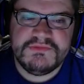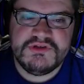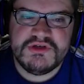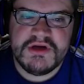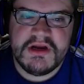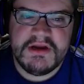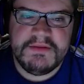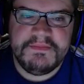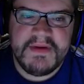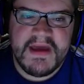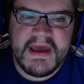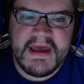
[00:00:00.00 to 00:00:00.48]

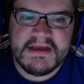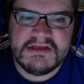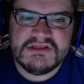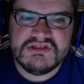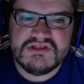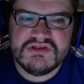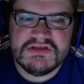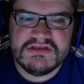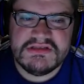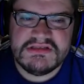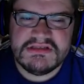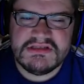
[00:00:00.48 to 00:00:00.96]
trade back,
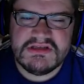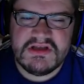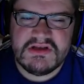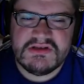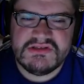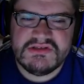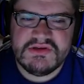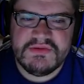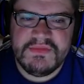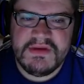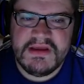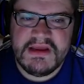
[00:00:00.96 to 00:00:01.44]
so this is
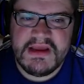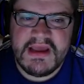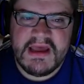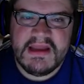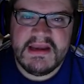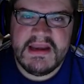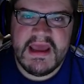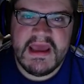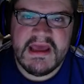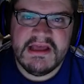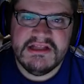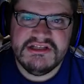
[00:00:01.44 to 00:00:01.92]
also me
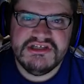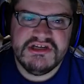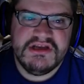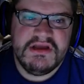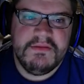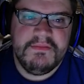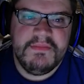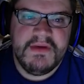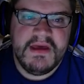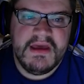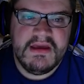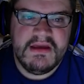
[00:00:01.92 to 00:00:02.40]
kind of hedging
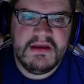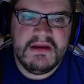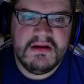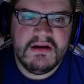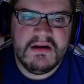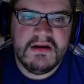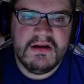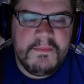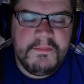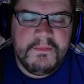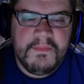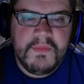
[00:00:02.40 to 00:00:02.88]
a bet
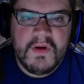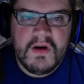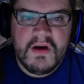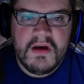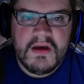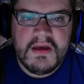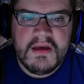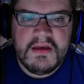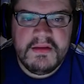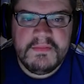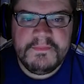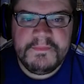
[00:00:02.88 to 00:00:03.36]
here.
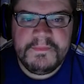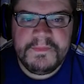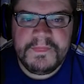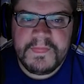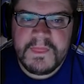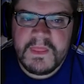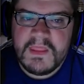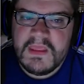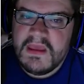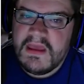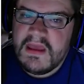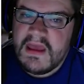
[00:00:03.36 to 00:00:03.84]
But
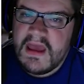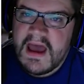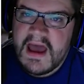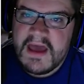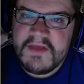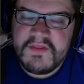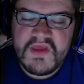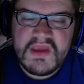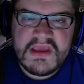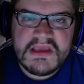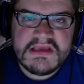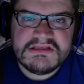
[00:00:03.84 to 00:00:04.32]
I
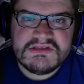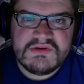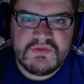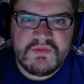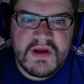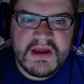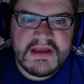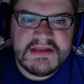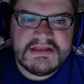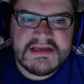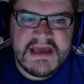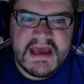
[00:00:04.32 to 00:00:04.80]
think he's a
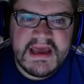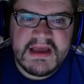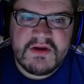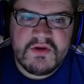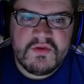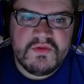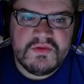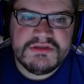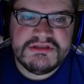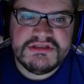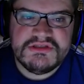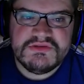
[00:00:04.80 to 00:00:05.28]
right tackle,
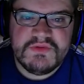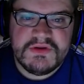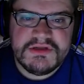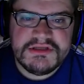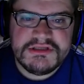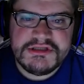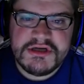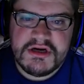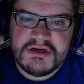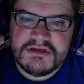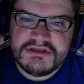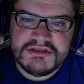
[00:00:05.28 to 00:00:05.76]
which is what
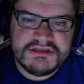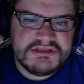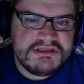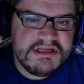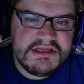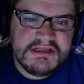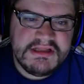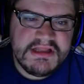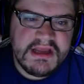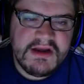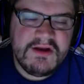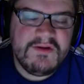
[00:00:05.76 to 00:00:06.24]
Chargers
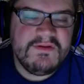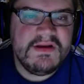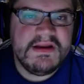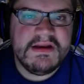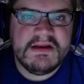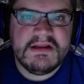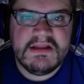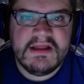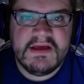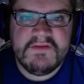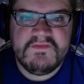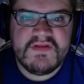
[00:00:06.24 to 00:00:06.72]
need. They don't need
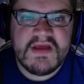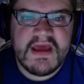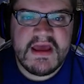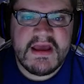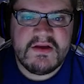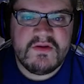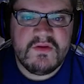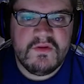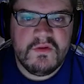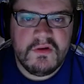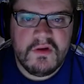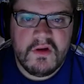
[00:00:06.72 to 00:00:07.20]
a left
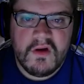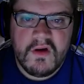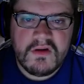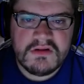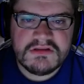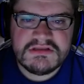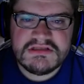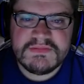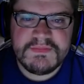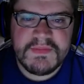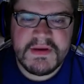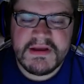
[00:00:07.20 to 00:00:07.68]
tackle, and
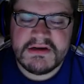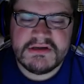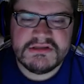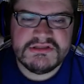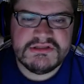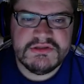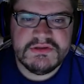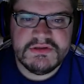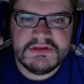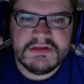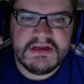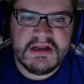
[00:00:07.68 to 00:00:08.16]
Alt's better
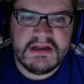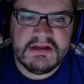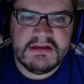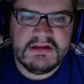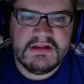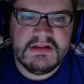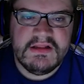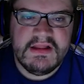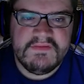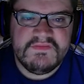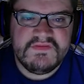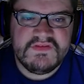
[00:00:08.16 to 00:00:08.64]
suited on the
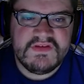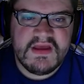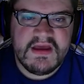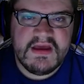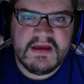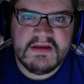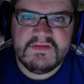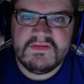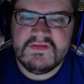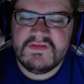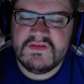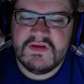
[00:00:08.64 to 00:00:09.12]
left
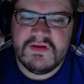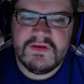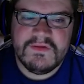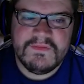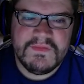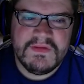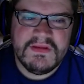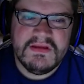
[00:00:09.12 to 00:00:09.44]
side. So